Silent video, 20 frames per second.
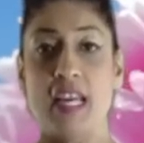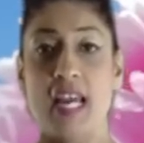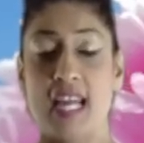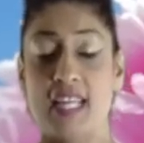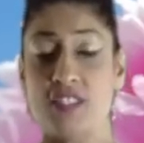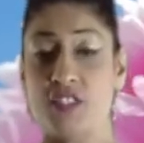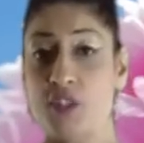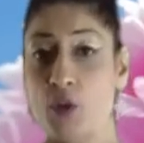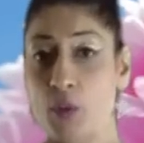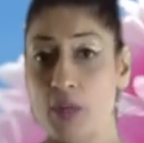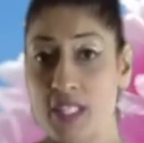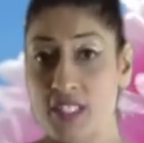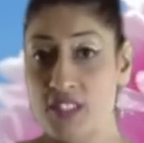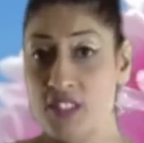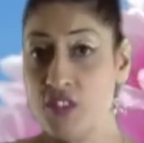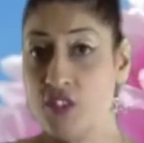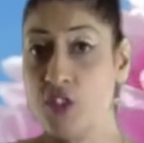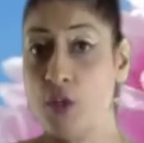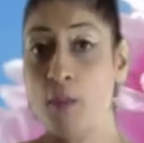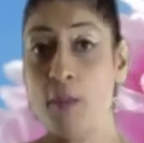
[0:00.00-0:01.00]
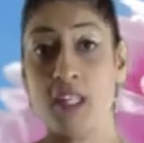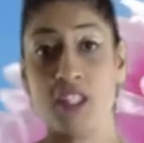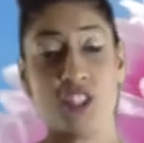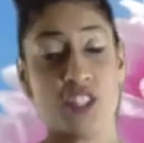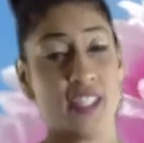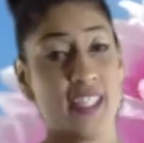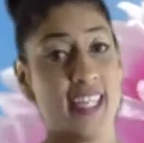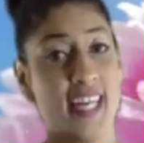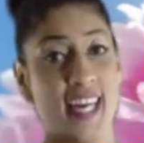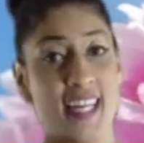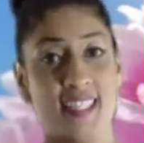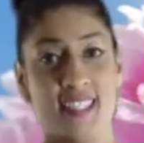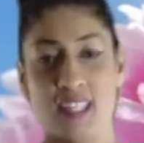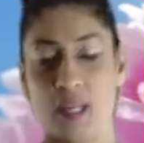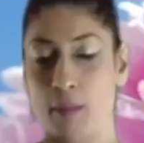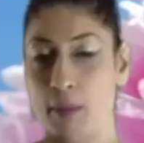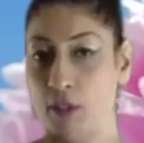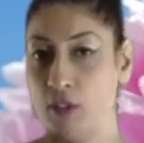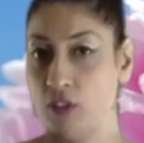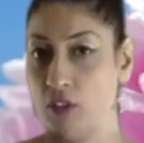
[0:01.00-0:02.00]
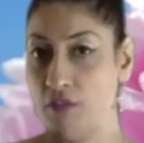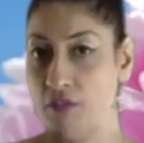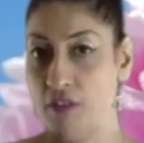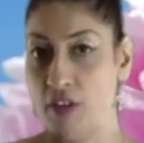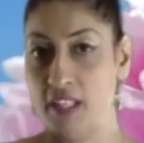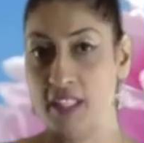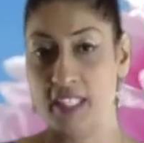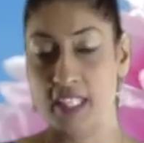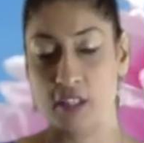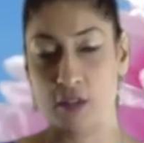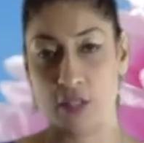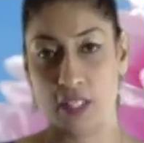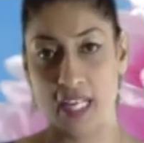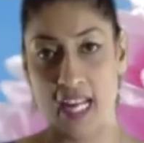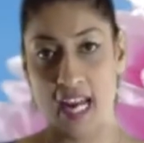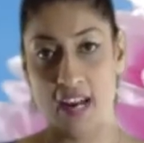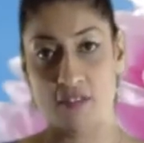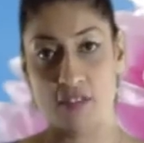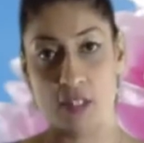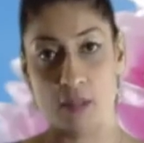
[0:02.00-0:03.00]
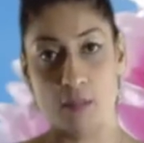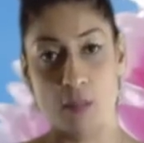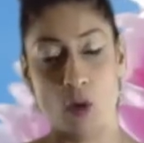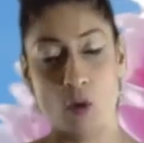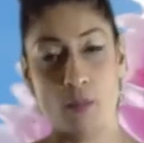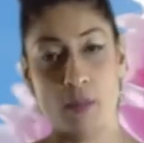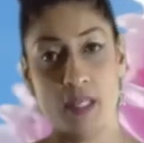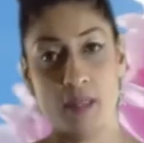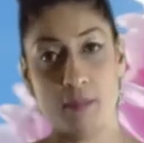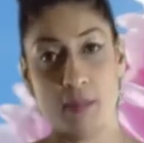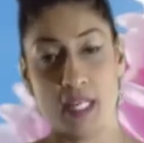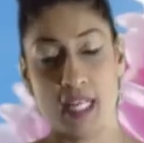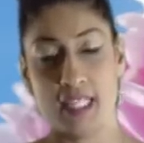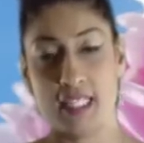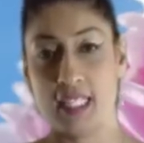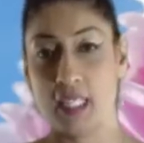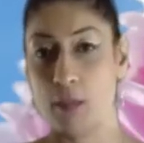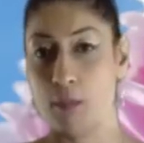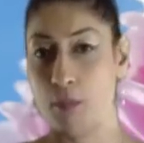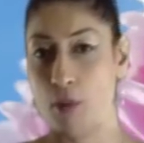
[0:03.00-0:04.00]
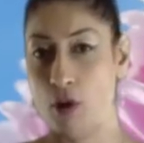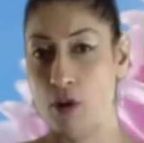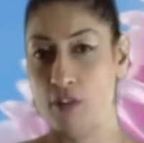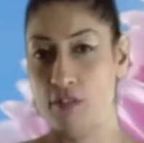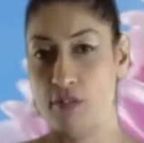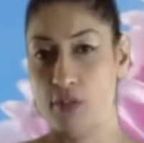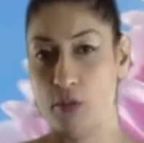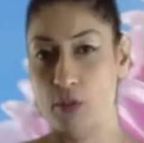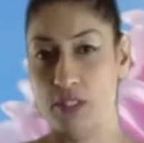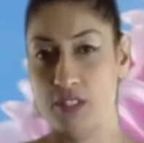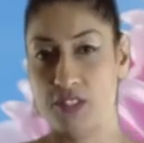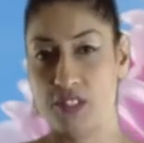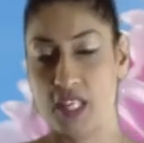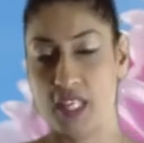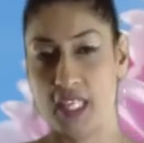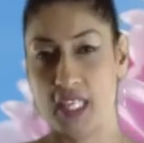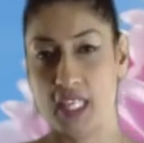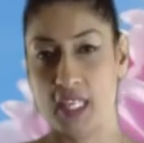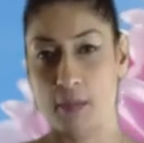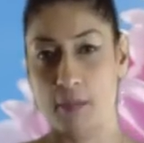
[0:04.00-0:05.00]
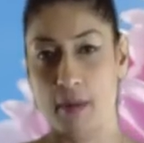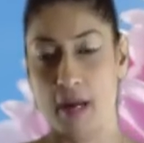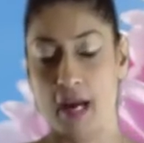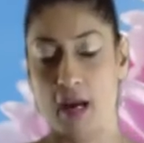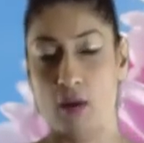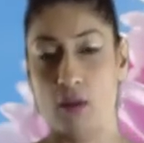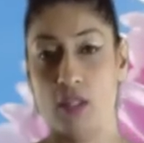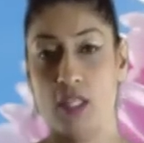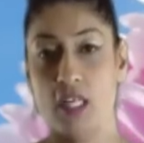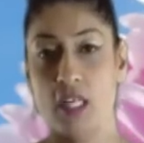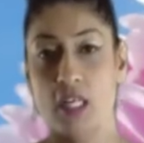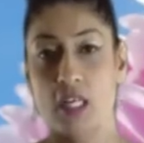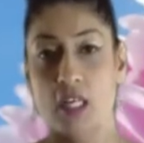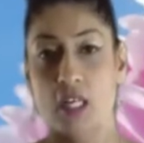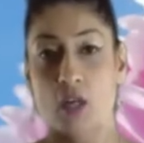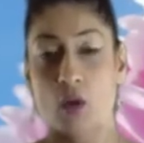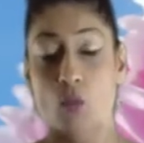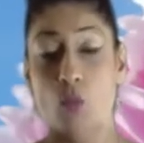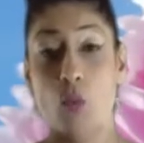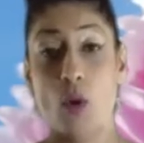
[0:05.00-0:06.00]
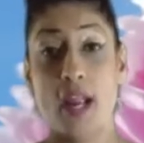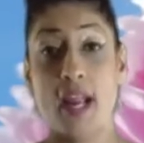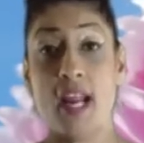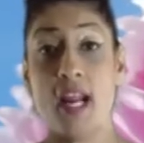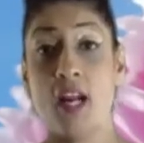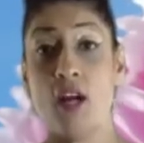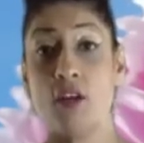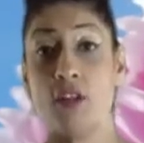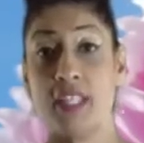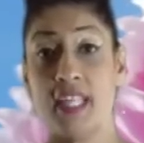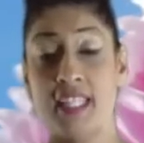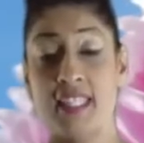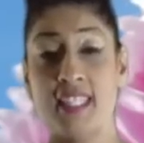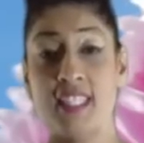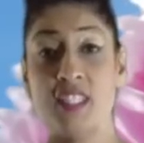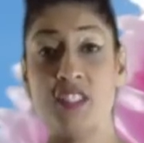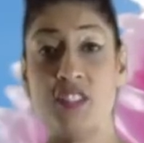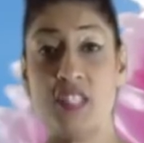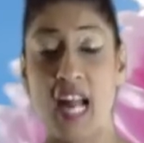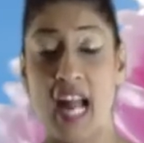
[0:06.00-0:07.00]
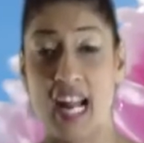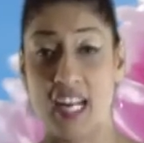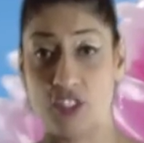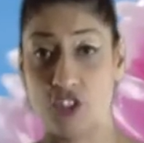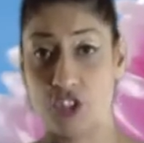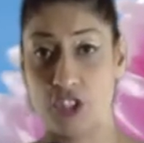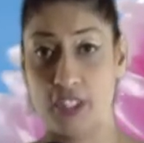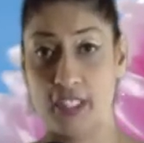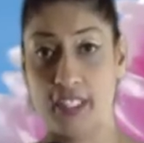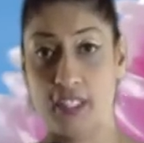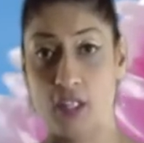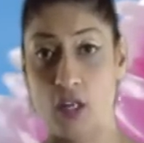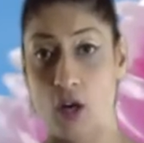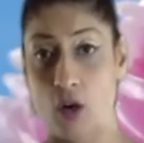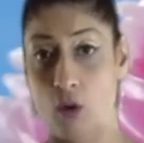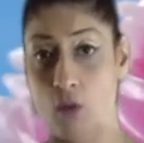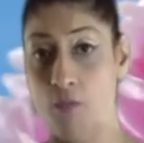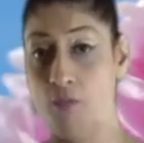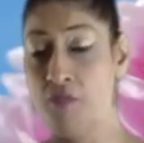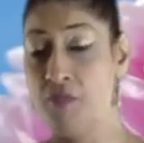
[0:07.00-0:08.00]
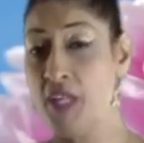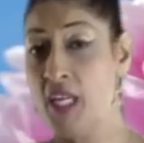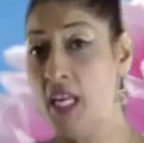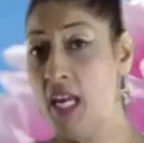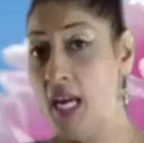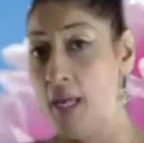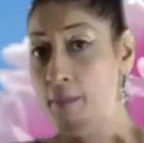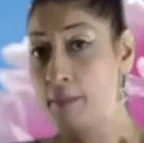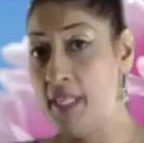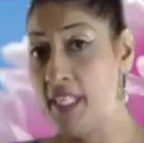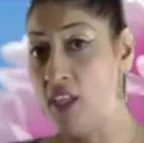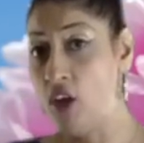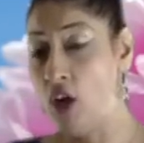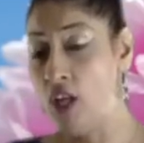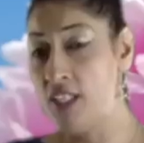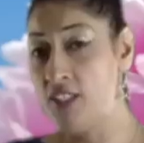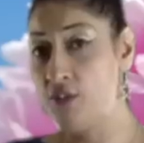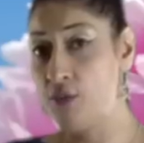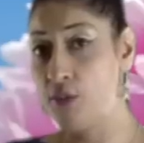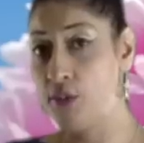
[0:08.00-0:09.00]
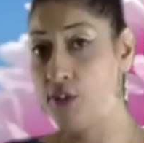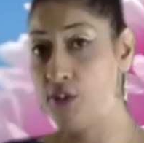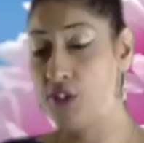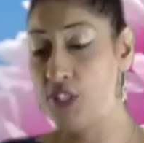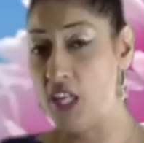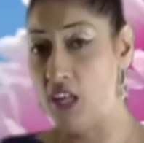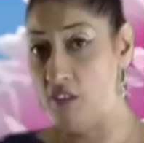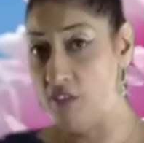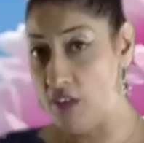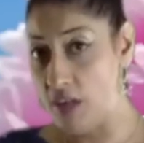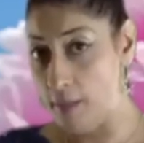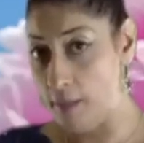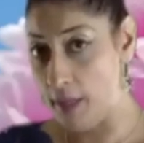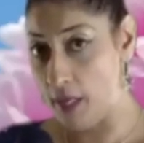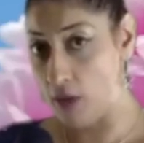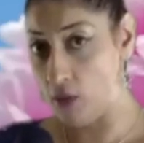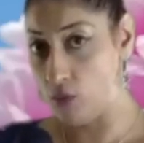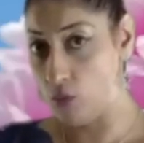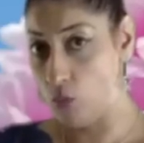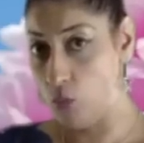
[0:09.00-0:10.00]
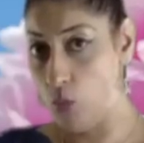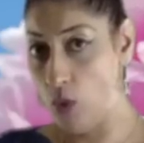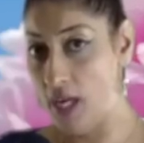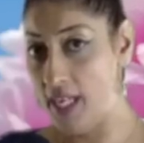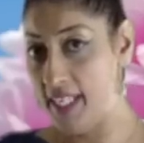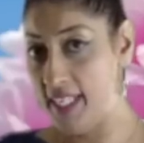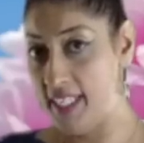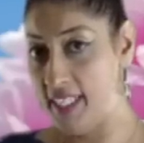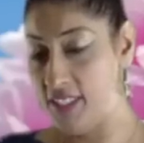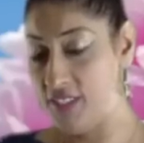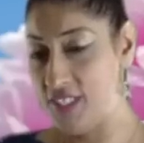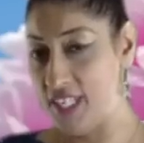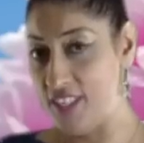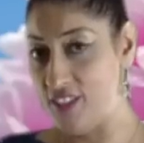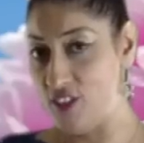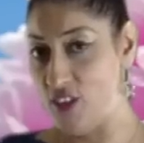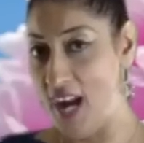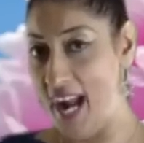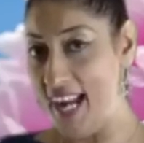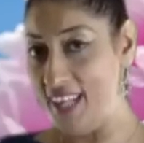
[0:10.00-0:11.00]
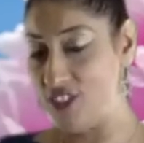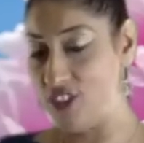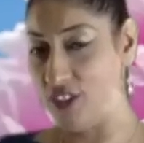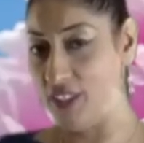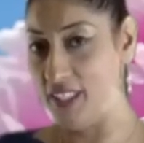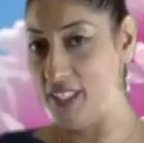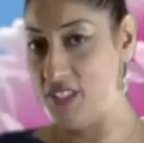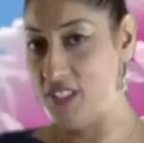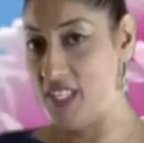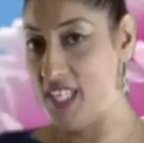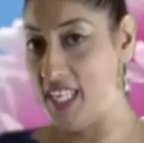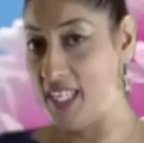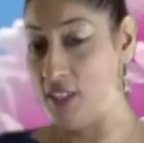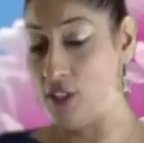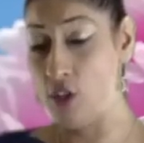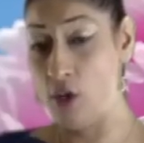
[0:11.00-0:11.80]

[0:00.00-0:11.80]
And so it isn't so much, again, about the fun that you can have in the moment, but I think a part of you is thinking about where can this actually go and being honest with yourself about what it is that you're actually seeing.